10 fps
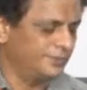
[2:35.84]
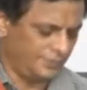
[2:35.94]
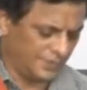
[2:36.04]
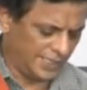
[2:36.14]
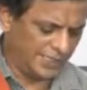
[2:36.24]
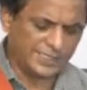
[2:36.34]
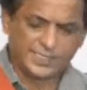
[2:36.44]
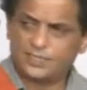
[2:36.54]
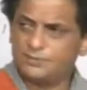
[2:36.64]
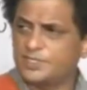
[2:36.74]
Then
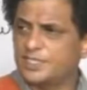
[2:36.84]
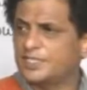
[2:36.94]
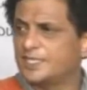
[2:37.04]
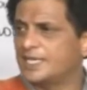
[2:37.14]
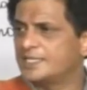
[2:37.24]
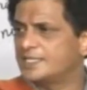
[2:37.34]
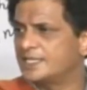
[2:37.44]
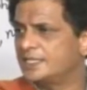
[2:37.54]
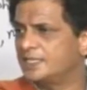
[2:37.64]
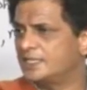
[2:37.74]
comes the
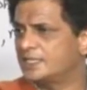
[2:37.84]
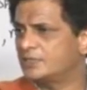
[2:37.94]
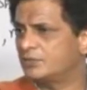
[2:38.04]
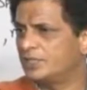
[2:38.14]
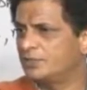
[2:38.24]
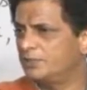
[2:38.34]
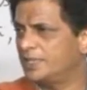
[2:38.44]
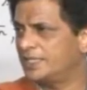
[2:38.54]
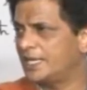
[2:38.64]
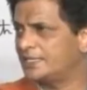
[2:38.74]
transcendence. What do you mean
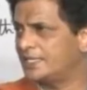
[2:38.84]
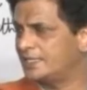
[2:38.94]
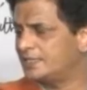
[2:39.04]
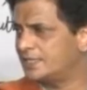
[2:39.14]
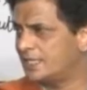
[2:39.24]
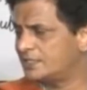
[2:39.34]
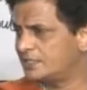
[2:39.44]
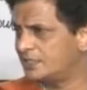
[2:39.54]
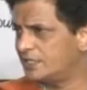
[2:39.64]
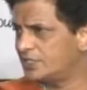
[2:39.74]
by
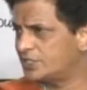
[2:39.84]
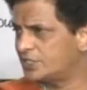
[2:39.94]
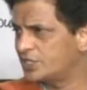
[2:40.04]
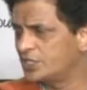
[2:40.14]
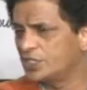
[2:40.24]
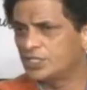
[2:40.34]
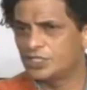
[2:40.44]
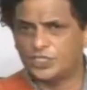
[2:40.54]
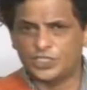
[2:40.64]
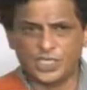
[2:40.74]
transcendence?
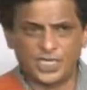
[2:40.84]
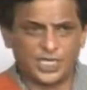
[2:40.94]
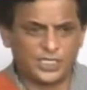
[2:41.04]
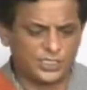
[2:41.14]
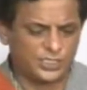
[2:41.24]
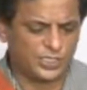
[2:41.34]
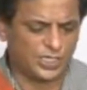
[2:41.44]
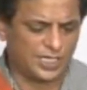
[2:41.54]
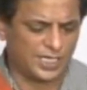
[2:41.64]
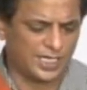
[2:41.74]
Change in your
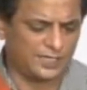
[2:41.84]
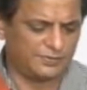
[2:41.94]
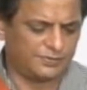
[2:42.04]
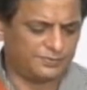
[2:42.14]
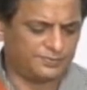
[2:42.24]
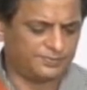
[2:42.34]
life.